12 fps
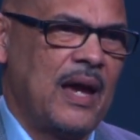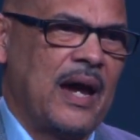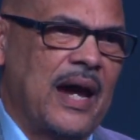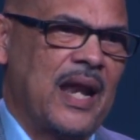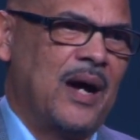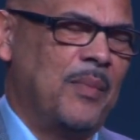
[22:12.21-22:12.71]

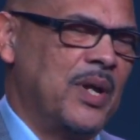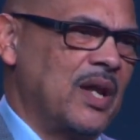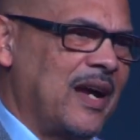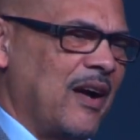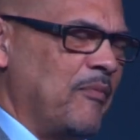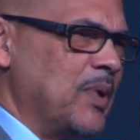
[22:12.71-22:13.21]
And I'm on the
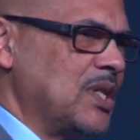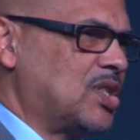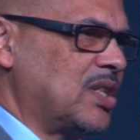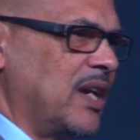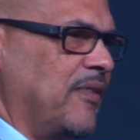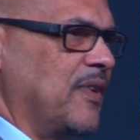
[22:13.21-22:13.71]
government
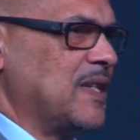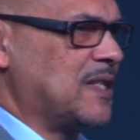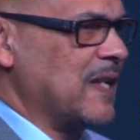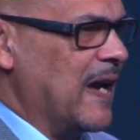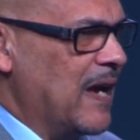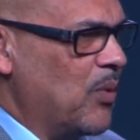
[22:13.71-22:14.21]

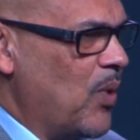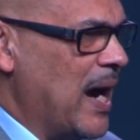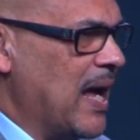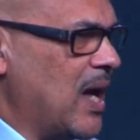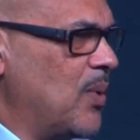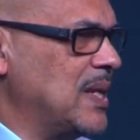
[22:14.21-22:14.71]
service, and
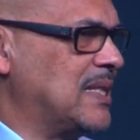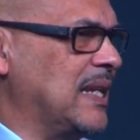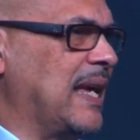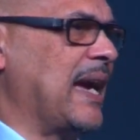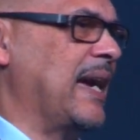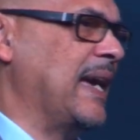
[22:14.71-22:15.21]
while I was
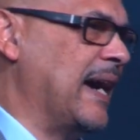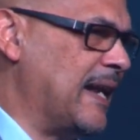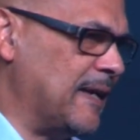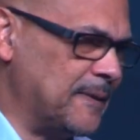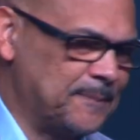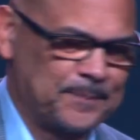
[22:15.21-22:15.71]
in
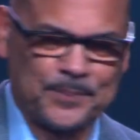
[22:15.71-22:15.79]
Guyana,